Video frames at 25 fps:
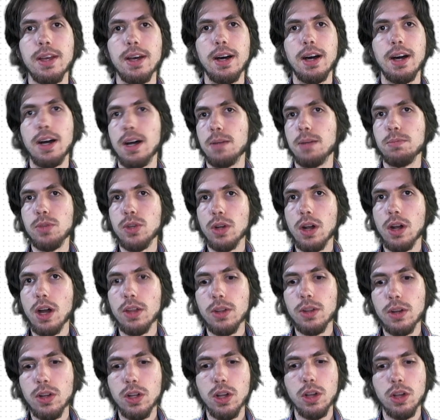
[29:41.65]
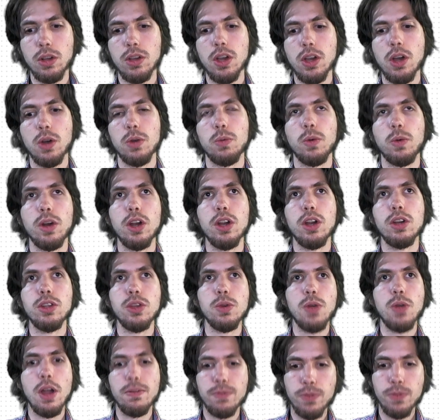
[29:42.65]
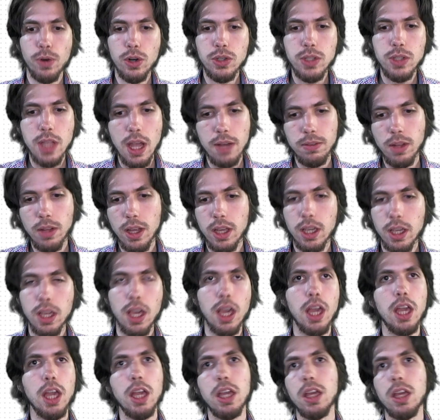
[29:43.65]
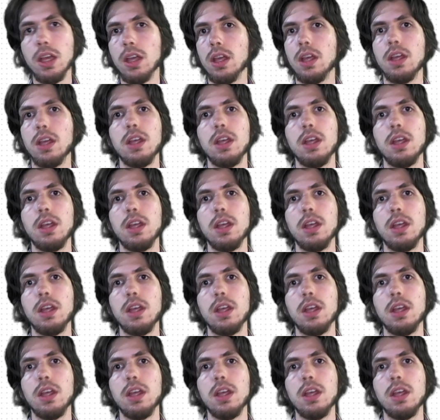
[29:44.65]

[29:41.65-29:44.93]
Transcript: your other code, where you first have like a